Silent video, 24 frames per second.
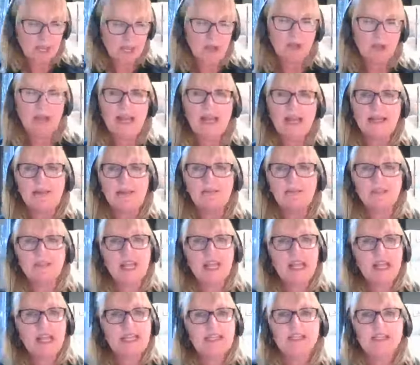Okay,
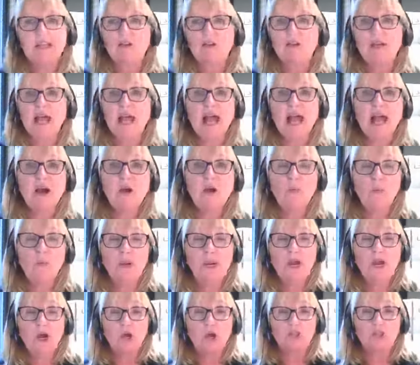so now
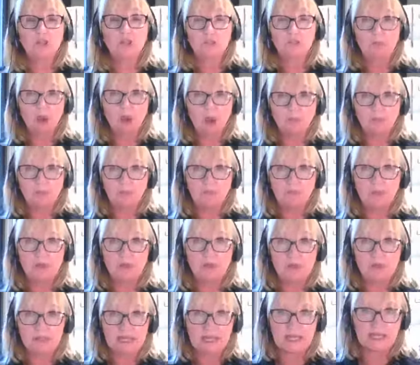we are on to pop
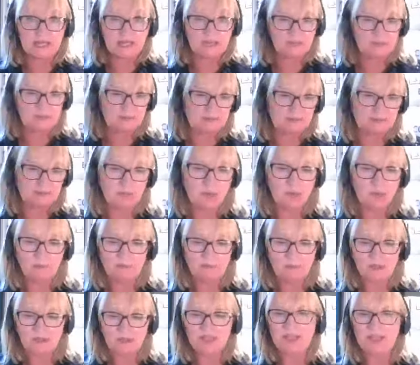music. Pop
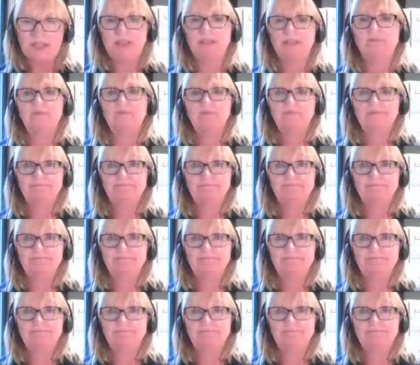music.